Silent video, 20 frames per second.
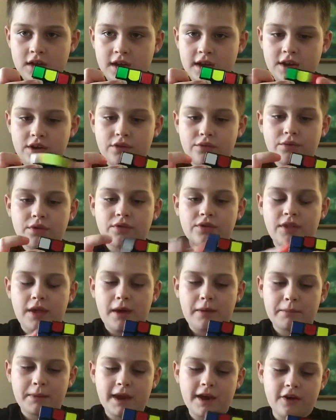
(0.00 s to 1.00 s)
it'll ruin
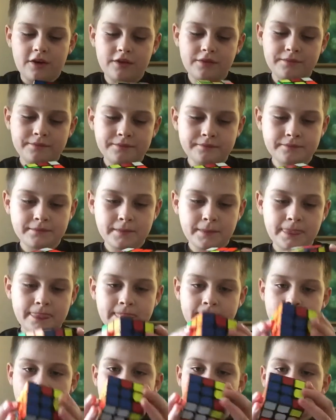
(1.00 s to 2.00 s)
that pair.
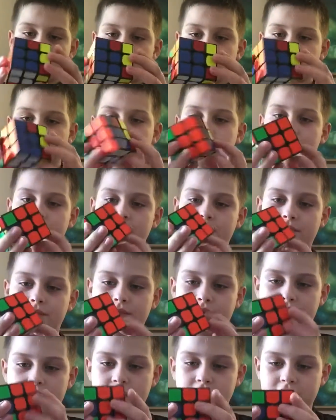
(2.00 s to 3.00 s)
So what you
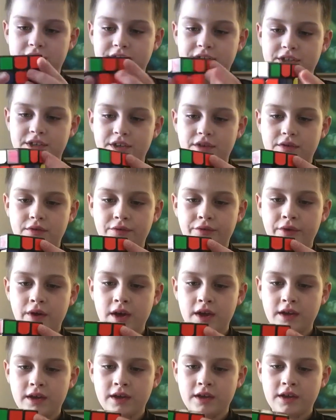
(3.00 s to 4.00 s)
want to do
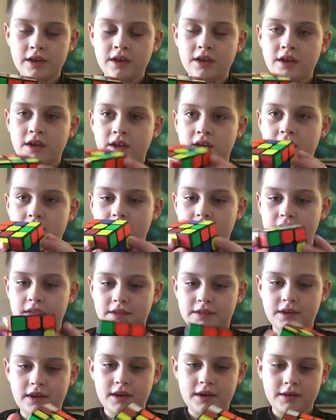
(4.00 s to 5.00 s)

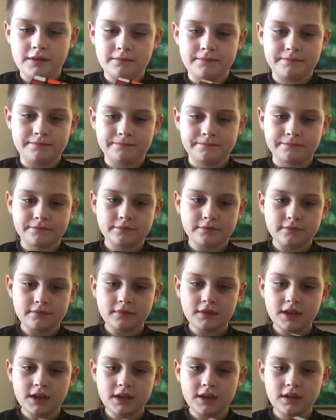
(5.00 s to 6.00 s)
is, I'll
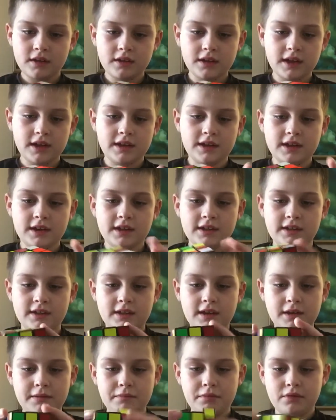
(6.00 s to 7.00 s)
get an
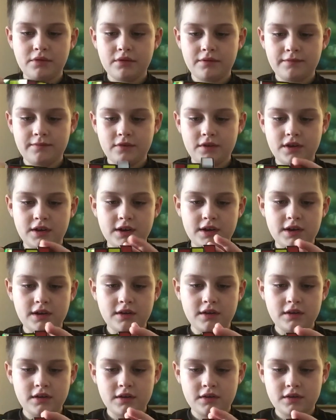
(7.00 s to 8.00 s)
example of
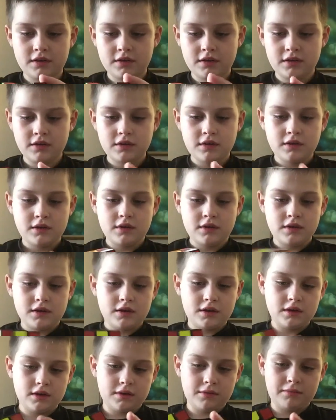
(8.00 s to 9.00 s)
one.
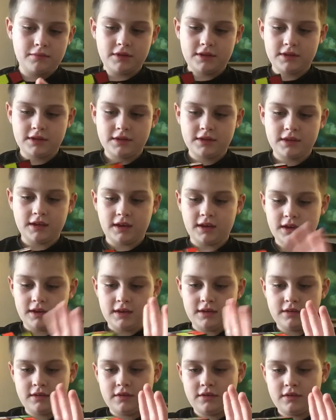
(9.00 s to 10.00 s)
1 second.